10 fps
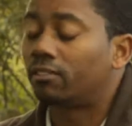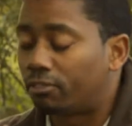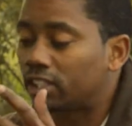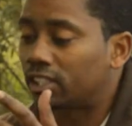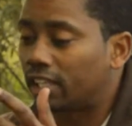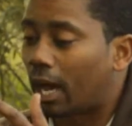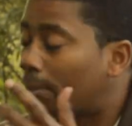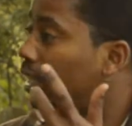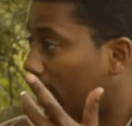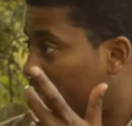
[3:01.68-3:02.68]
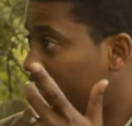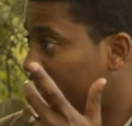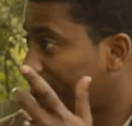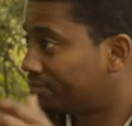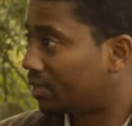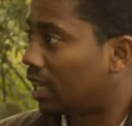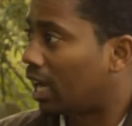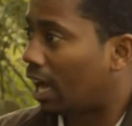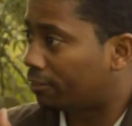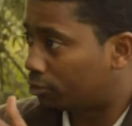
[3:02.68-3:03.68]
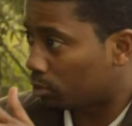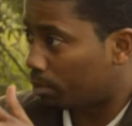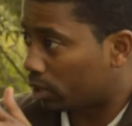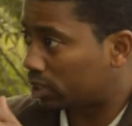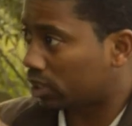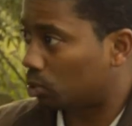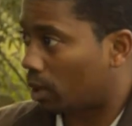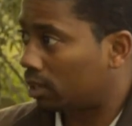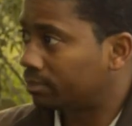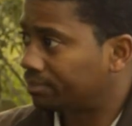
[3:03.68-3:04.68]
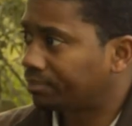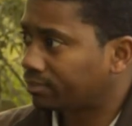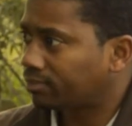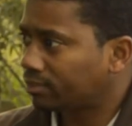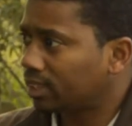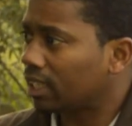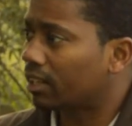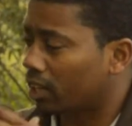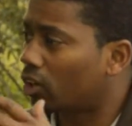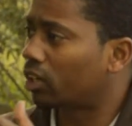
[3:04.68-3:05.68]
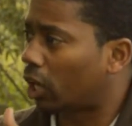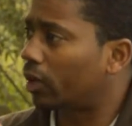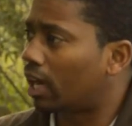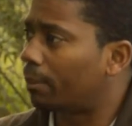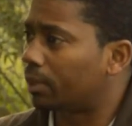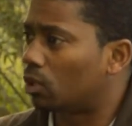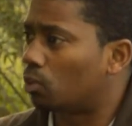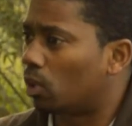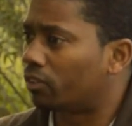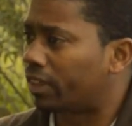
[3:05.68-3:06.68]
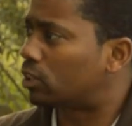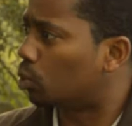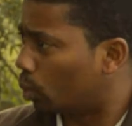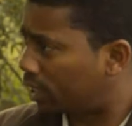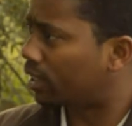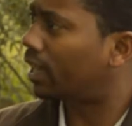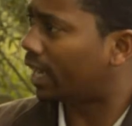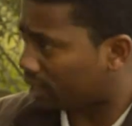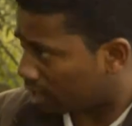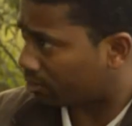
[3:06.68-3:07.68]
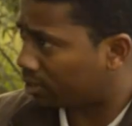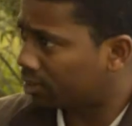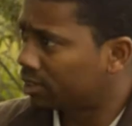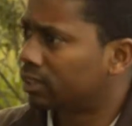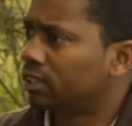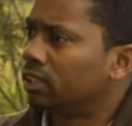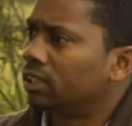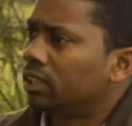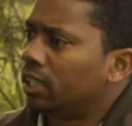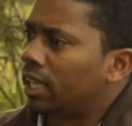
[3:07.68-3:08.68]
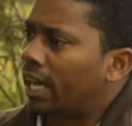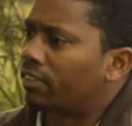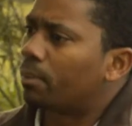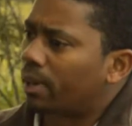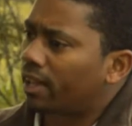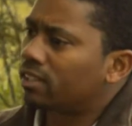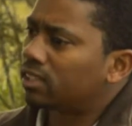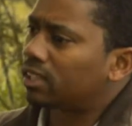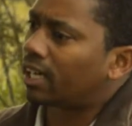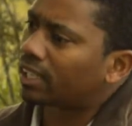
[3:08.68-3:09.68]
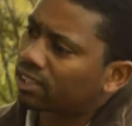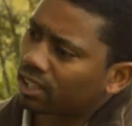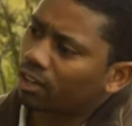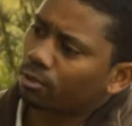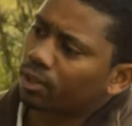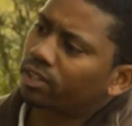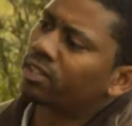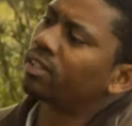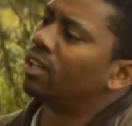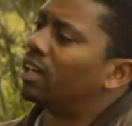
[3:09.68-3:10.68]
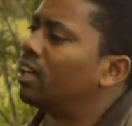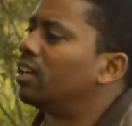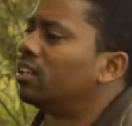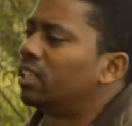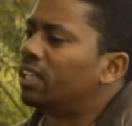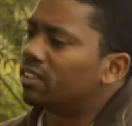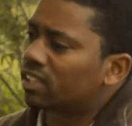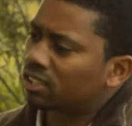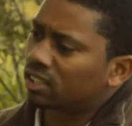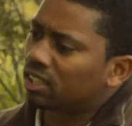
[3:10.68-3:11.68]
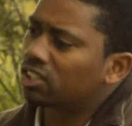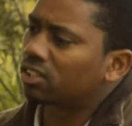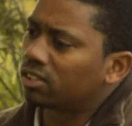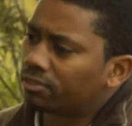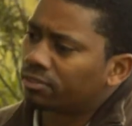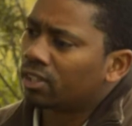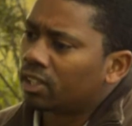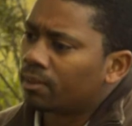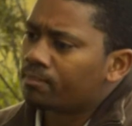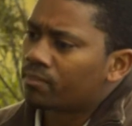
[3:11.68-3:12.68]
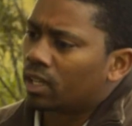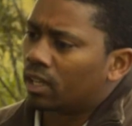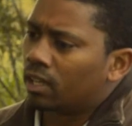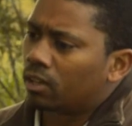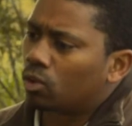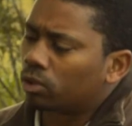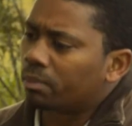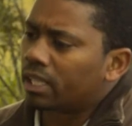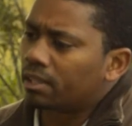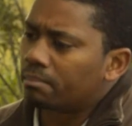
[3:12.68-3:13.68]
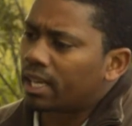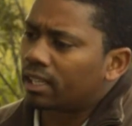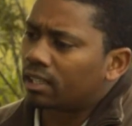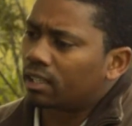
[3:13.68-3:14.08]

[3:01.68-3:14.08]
firstly, I'm a dad. I have two boys as well. They are growing up in a world that's wicked and evil. And the brothers that I serve with in this initiative called Mending Men,